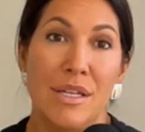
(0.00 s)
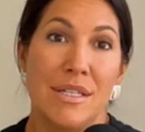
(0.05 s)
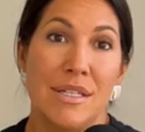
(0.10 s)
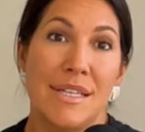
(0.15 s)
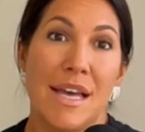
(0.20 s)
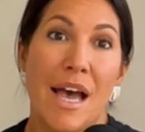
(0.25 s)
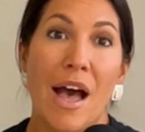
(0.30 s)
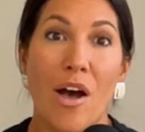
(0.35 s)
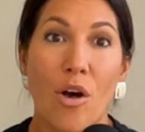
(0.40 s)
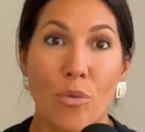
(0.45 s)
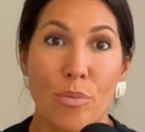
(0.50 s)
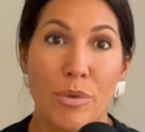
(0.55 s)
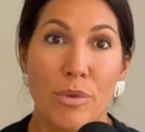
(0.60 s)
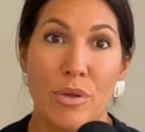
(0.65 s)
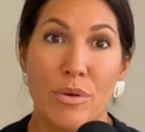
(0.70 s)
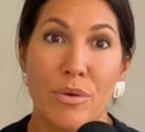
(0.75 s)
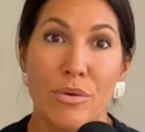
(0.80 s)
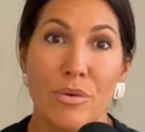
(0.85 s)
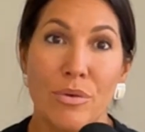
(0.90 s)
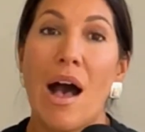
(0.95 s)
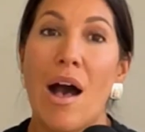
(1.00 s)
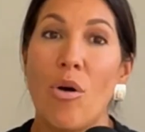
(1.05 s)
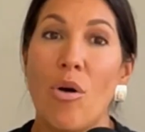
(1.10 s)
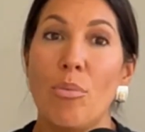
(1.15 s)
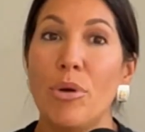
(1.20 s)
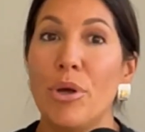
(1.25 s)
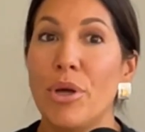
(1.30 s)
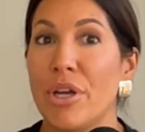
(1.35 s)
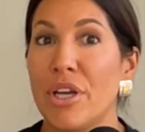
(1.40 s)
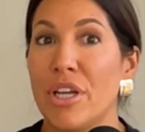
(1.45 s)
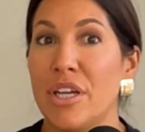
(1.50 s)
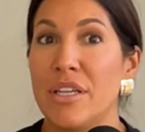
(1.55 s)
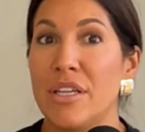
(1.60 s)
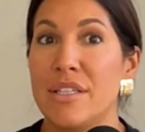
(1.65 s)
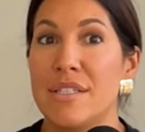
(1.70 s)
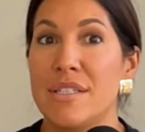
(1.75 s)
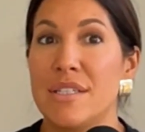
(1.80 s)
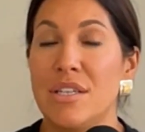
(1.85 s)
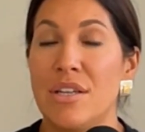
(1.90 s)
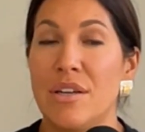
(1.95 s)
to help you. I'll
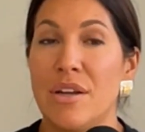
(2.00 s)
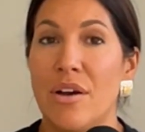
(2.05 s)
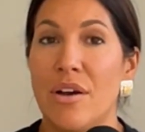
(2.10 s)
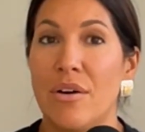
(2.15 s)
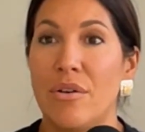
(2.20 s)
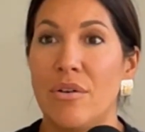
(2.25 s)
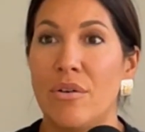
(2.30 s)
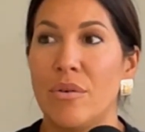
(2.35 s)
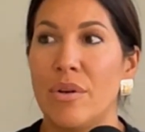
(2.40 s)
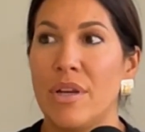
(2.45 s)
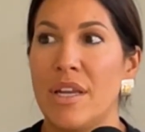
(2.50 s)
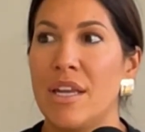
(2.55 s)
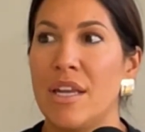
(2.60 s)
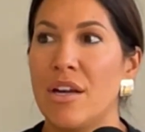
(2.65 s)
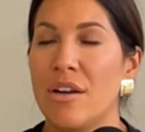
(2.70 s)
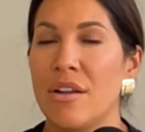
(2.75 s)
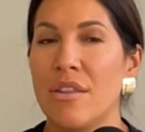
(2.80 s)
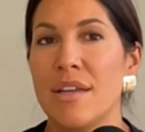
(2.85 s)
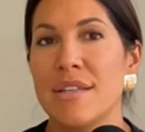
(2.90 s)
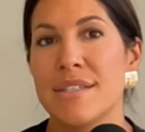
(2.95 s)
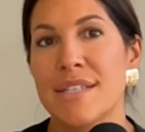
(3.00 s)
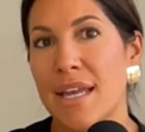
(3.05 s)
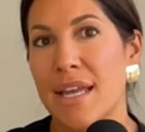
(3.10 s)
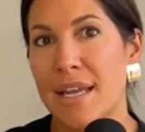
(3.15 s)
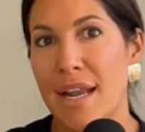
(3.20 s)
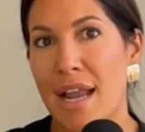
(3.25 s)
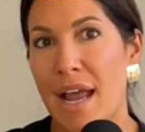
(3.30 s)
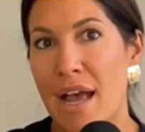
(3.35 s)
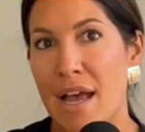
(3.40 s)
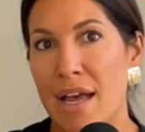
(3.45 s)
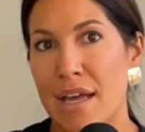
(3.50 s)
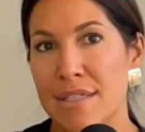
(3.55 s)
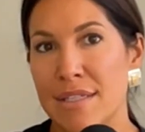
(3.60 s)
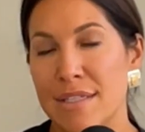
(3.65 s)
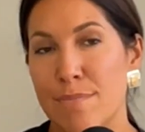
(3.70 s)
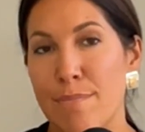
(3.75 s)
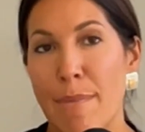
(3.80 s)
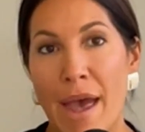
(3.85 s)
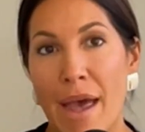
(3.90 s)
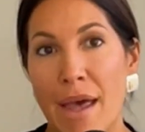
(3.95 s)
put, here are things I can
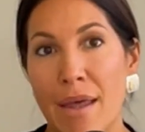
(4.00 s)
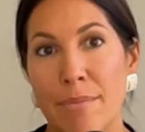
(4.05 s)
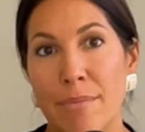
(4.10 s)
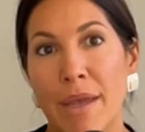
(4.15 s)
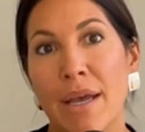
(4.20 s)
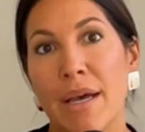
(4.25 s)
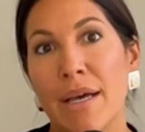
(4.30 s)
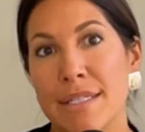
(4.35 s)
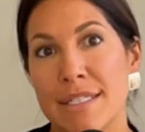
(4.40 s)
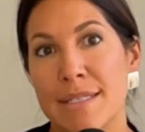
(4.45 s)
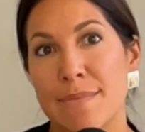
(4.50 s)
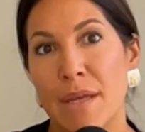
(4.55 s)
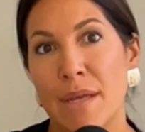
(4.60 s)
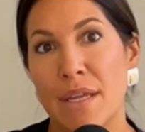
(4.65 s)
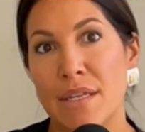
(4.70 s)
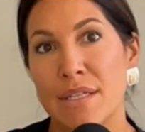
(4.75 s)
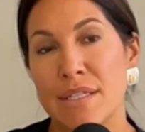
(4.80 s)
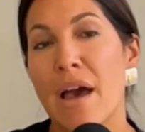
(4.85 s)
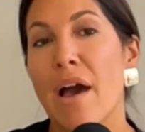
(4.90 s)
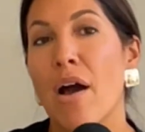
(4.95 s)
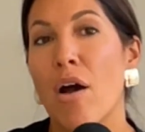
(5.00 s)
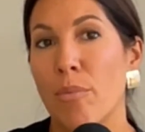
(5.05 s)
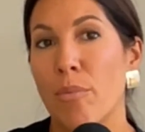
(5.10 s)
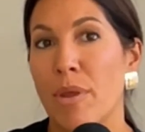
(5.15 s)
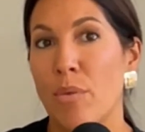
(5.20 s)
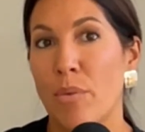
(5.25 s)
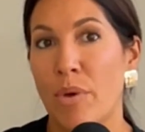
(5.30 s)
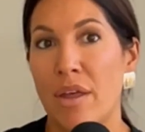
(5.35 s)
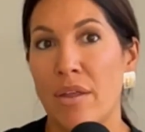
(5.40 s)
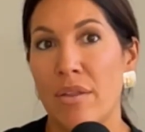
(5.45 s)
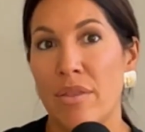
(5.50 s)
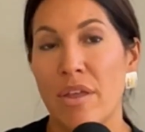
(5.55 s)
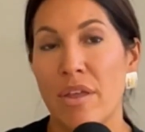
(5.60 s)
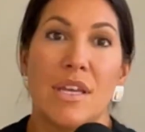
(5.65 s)
ask Matt, my husband, to help me with.